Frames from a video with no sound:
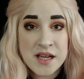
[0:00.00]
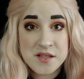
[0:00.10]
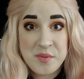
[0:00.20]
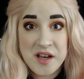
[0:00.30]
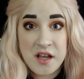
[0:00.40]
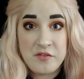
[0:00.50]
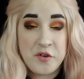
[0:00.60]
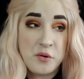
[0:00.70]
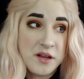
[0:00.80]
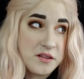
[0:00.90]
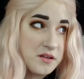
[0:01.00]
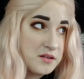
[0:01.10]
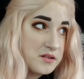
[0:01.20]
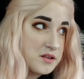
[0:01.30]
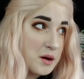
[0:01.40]
was my nephew at the
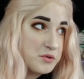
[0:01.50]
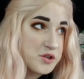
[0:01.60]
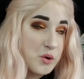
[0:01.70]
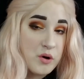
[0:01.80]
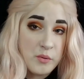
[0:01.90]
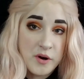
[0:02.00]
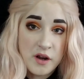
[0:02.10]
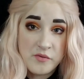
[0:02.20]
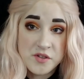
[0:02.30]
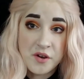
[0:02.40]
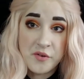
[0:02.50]
double door, whatever's over